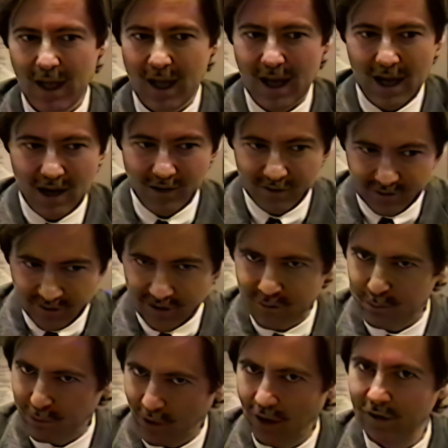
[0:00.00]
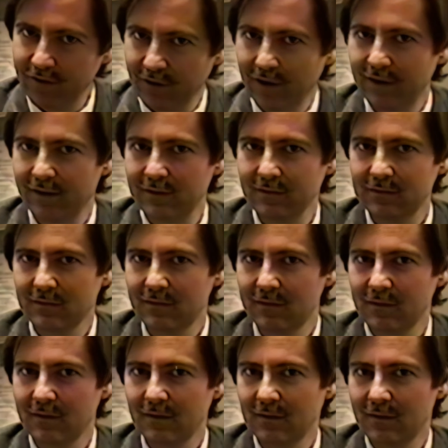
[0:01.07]
How does this person
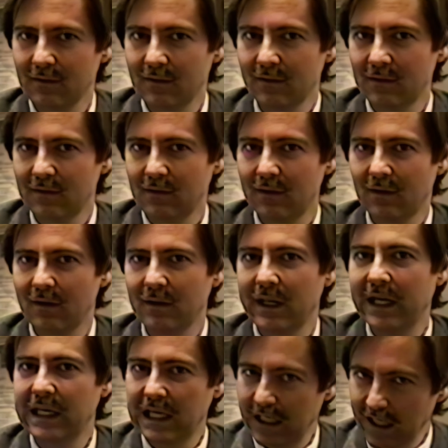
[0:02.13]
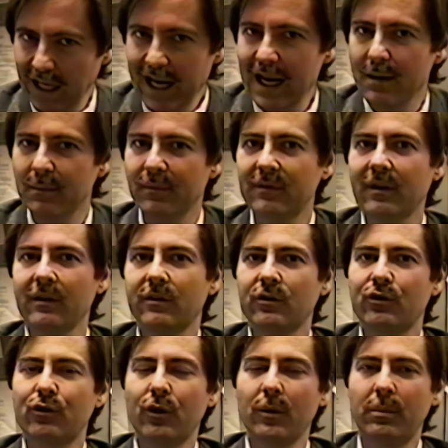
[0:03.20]
that claims that the
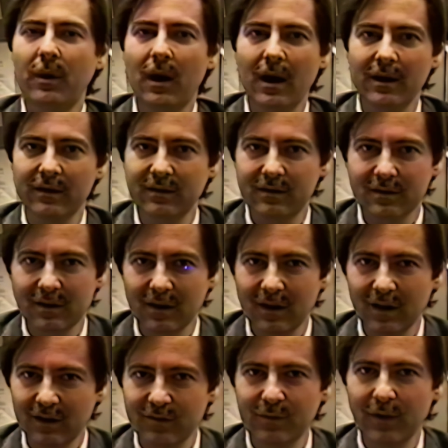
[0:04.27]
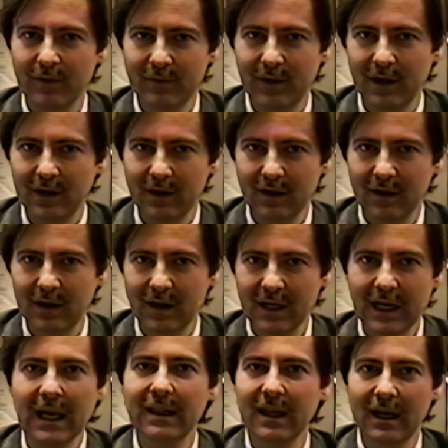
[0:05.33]
true price is 50
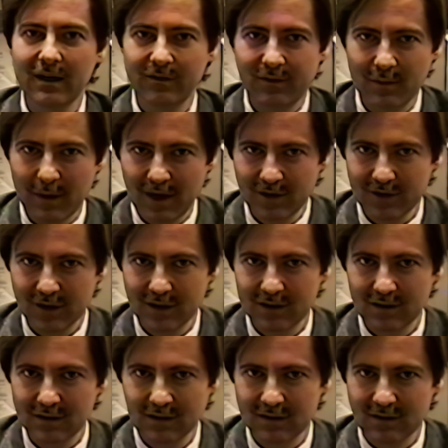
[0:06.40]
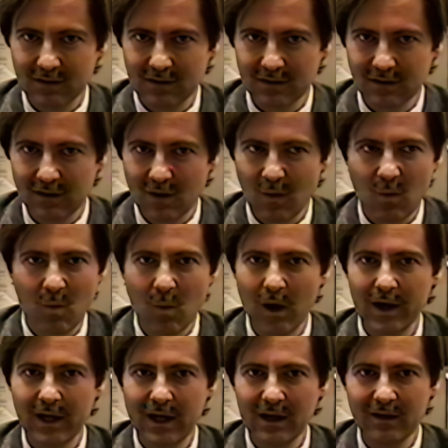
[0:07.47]
get that information?
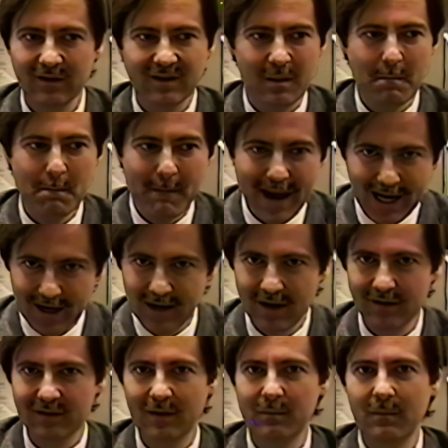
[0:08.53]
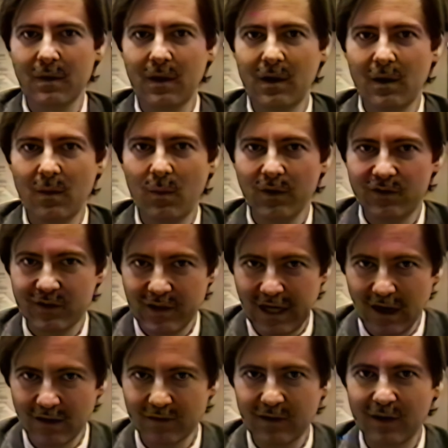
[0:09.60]
What is the mechanism which
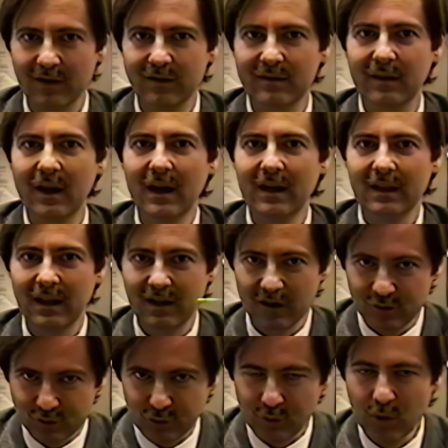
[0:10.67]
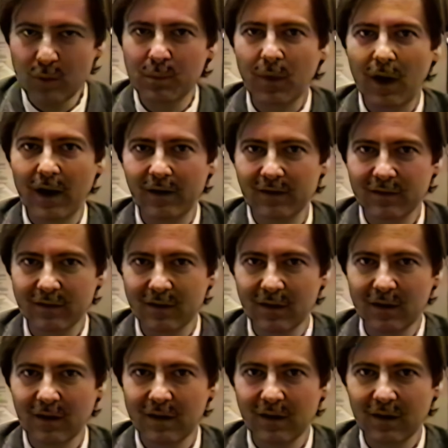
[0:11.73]
tells us that the true price
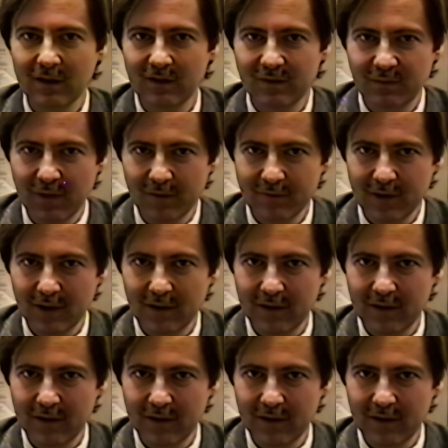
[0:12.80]
is 50?